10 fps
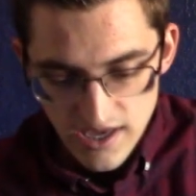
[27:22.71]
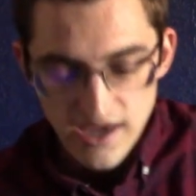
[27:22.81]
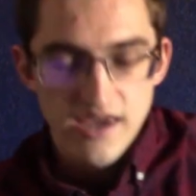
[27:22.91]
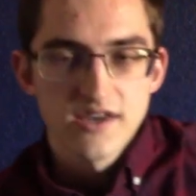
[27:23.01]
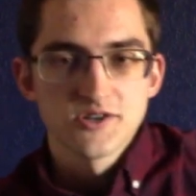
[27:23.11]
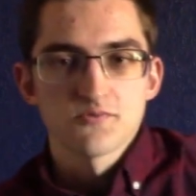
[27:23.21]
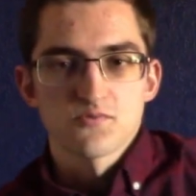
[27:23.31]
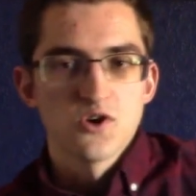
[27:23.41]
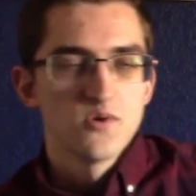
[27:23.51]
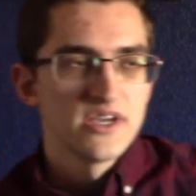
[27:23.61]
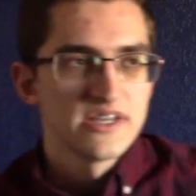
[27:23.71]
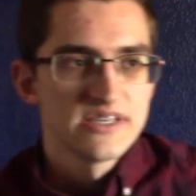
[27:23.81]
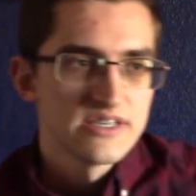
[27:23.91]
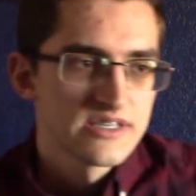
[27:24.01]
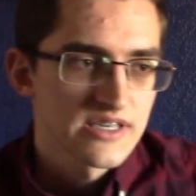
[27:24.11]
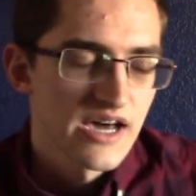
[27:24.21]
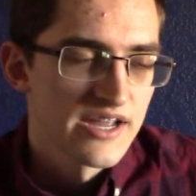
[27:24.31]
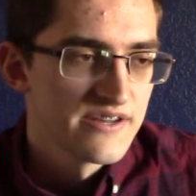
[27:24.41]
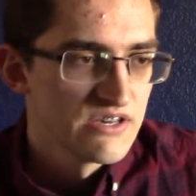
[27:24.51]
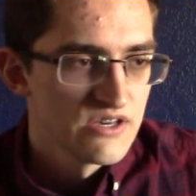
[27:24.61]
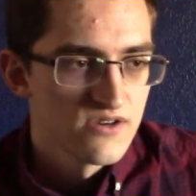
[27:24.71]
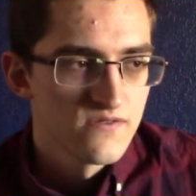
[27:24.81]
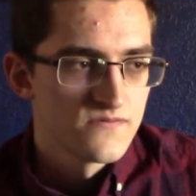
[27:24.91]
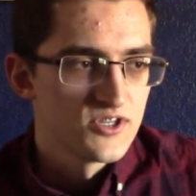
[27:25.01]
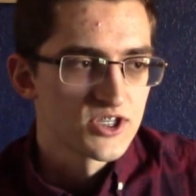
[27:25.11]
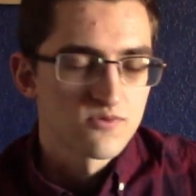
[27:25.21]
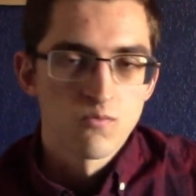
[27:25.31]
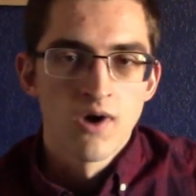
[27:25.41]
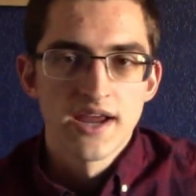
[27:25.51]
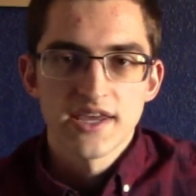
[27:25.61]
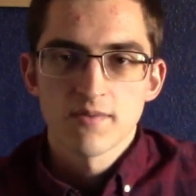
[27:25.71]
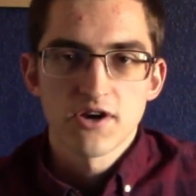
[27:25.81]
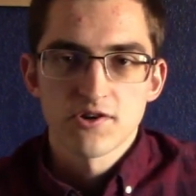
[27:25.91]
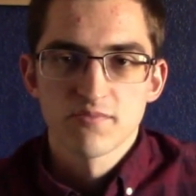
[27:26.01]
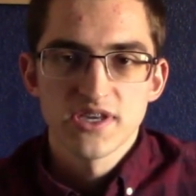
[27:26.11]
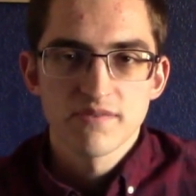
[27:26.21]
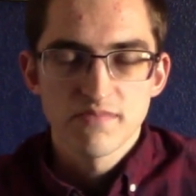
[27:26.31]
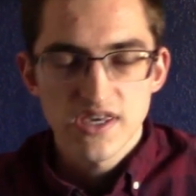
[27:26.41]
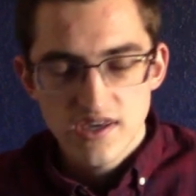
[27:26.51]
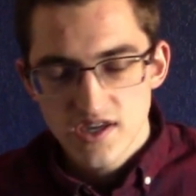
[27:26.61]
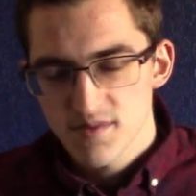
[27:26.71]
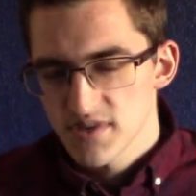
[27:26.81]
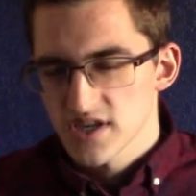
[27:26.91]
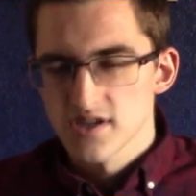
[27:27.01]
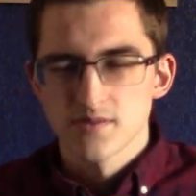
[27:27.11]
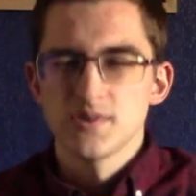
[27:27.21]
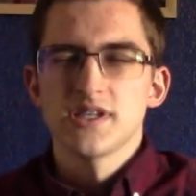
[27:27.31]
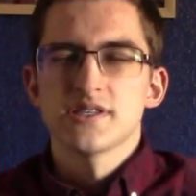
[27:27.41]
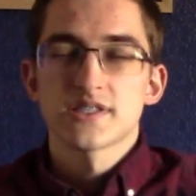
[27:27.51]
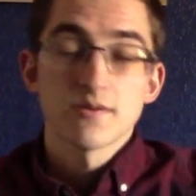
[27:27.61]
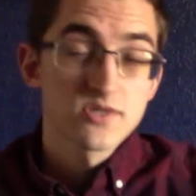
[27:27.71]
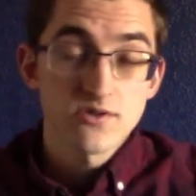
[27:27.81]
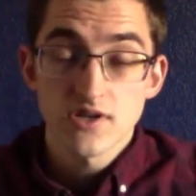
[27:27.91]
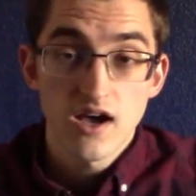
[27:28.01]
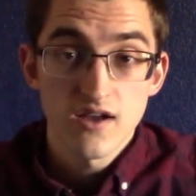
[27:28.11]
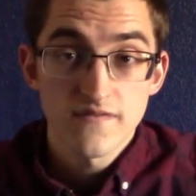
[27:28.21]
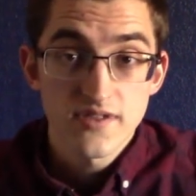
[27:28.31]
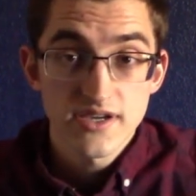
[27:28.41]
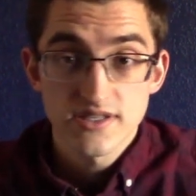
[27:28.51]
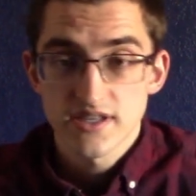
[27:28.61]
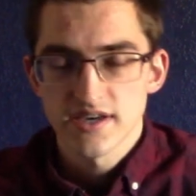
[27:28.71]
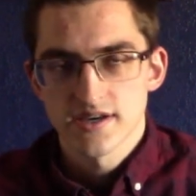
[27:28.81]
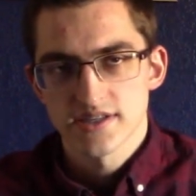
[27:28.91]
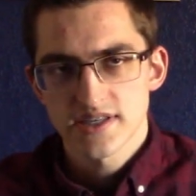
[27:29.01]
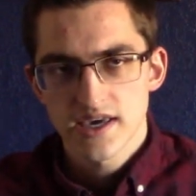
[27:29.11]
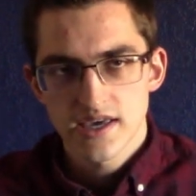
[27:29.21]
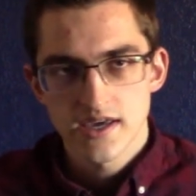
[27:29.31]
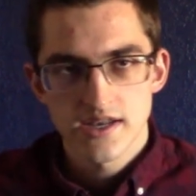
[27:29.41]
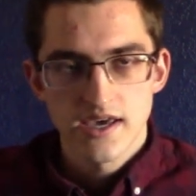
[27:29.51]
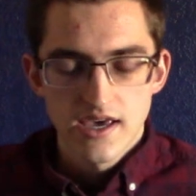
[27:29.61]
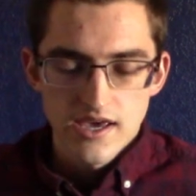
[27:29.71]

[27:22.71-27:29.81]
and Rowan is kind of just whining about her being mean because we need some sort of conflict, like I said.